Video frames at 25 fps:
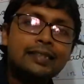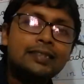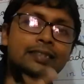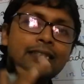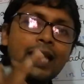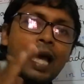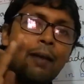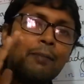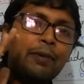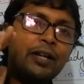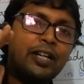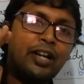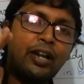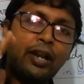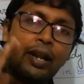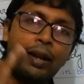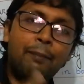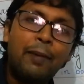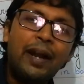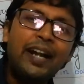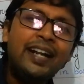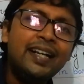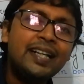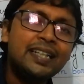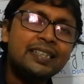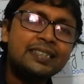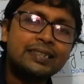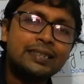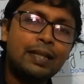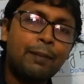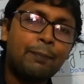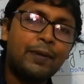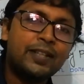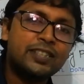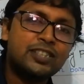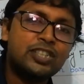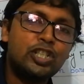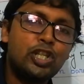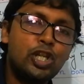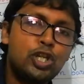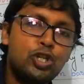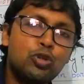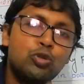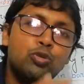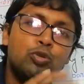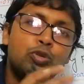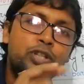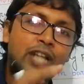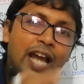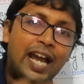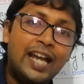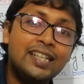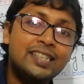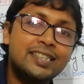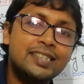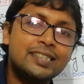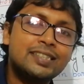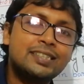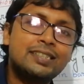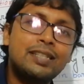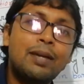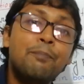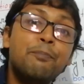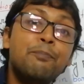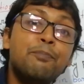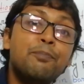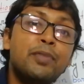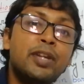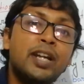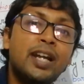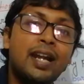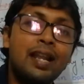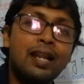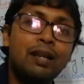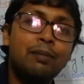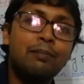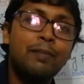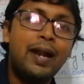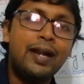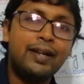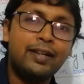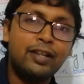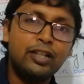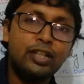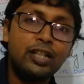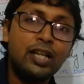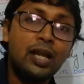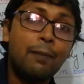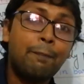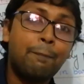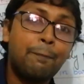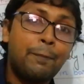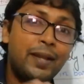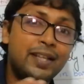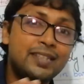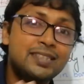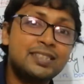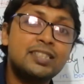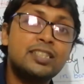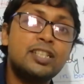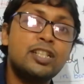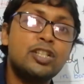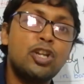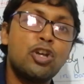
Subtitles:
have a tremendous capacity to digest the mineral material present in a